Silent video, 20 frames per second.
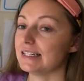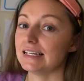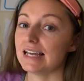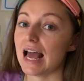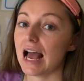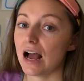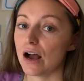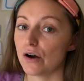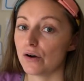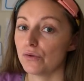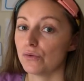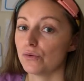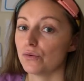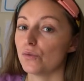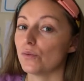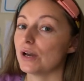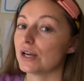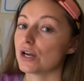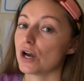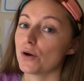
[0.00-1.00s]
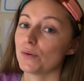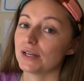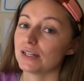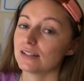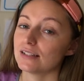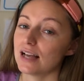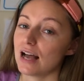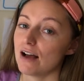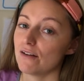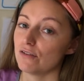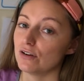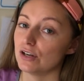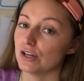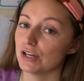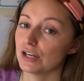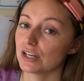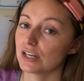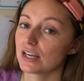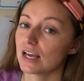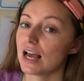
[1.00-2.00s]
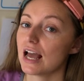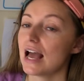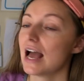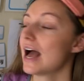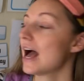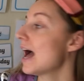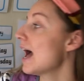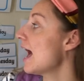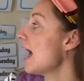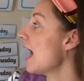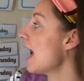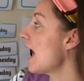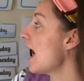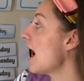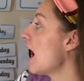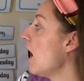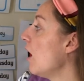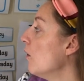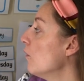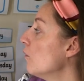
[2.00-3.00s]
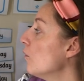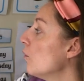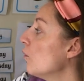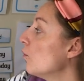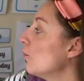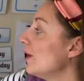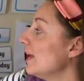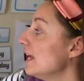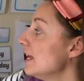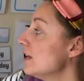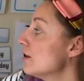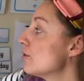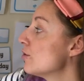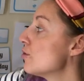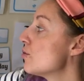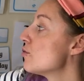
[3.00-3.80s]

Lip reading: Now we're going to have a look at how we